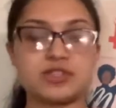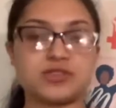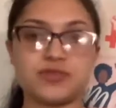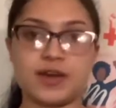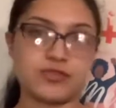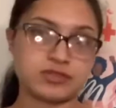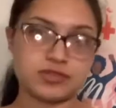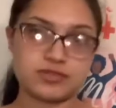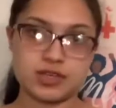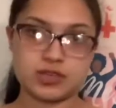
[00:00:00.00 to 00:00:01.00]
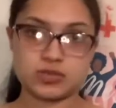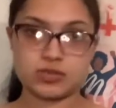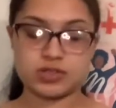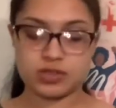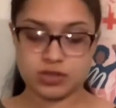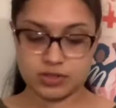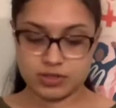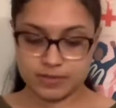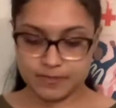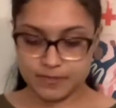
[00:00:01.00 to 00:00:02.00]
survivors of sexual assaults.